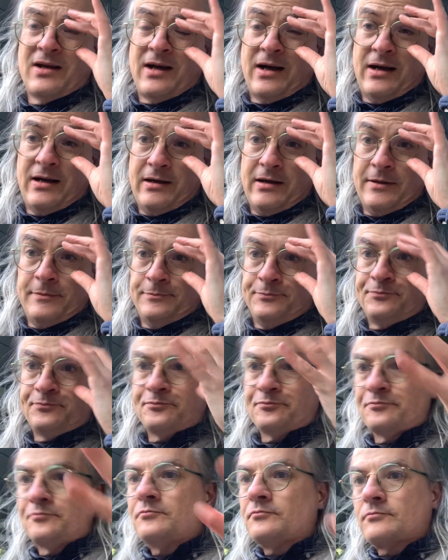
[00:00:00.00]
Um,
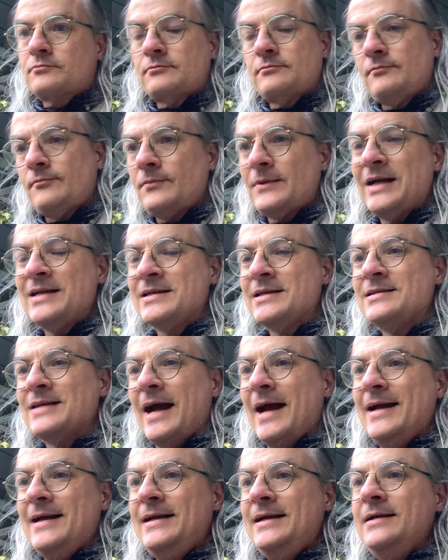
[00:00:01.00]
is it
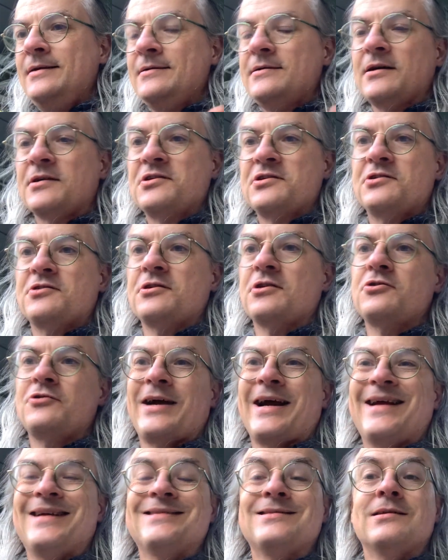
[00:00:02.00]
any Dungeons and
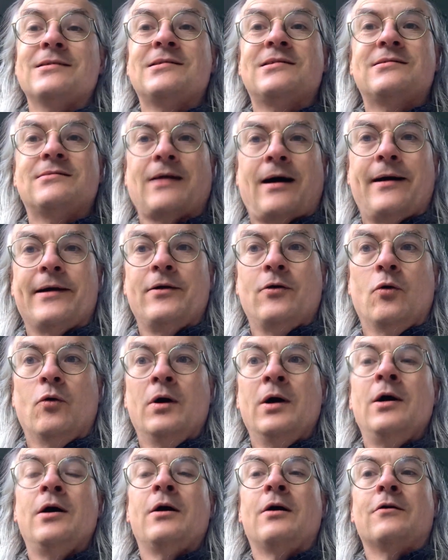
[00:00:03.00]
Dragons style
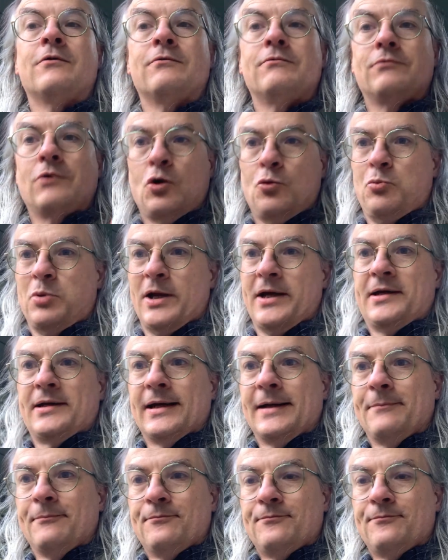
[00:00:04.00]
role-playing game.